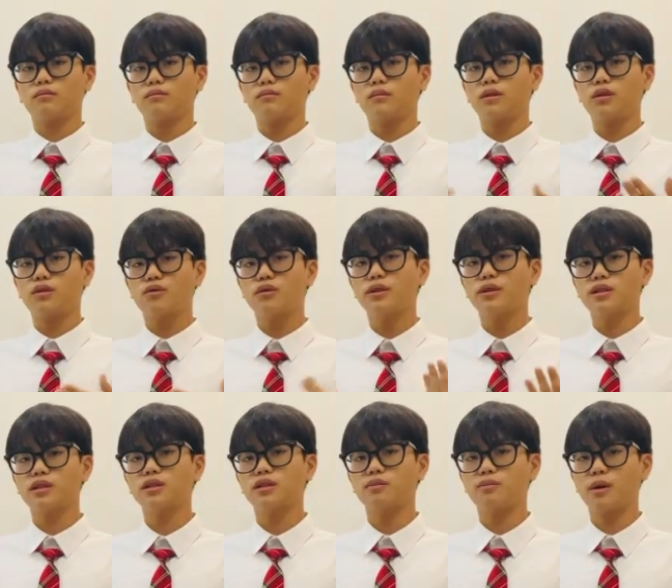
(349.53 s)

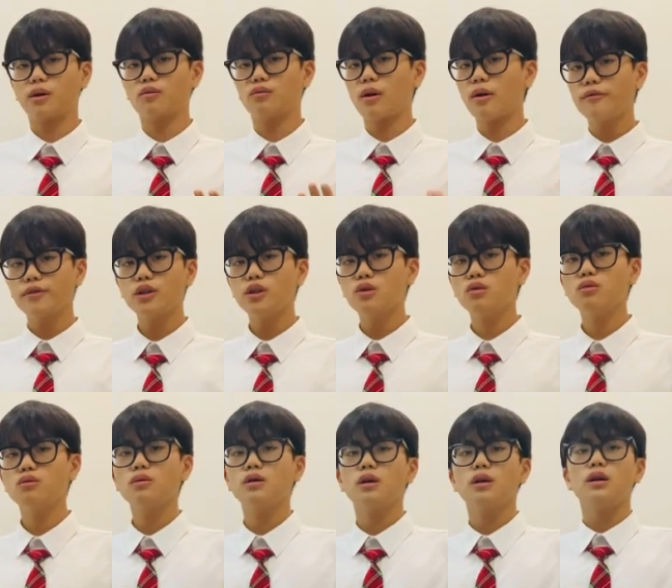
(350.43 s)
increases my
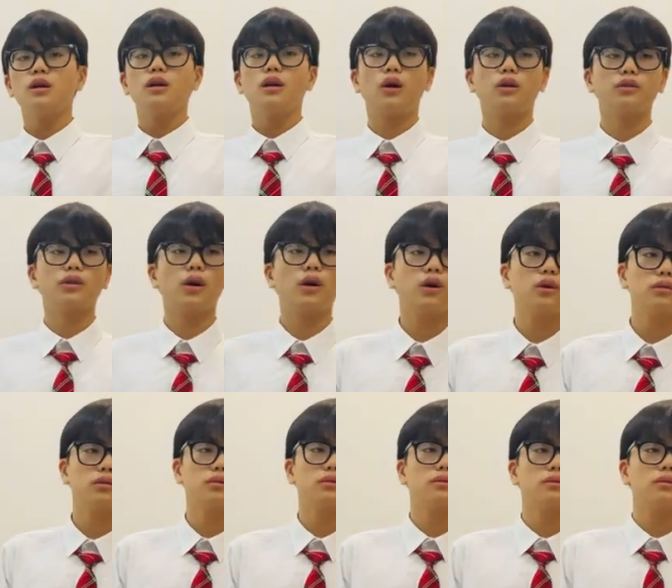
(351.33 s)
revenue. Although